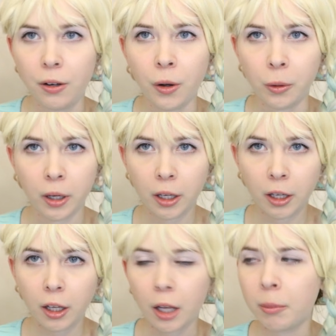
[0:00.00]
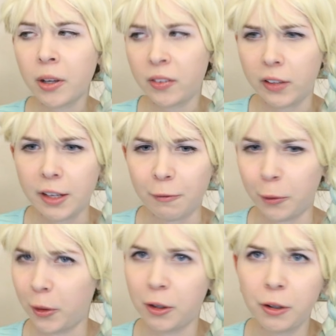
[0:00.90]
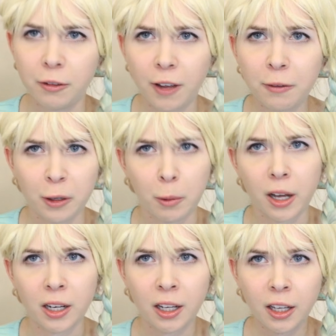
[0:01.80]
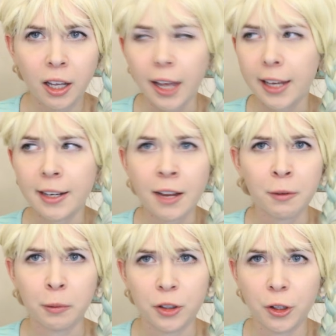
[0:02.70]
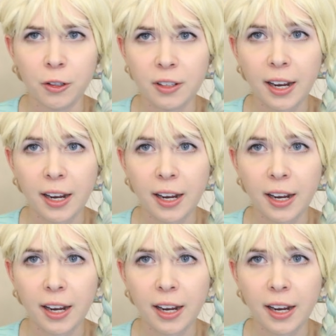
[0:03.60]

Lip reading: No. I must leave for the good of everyone. I can never return to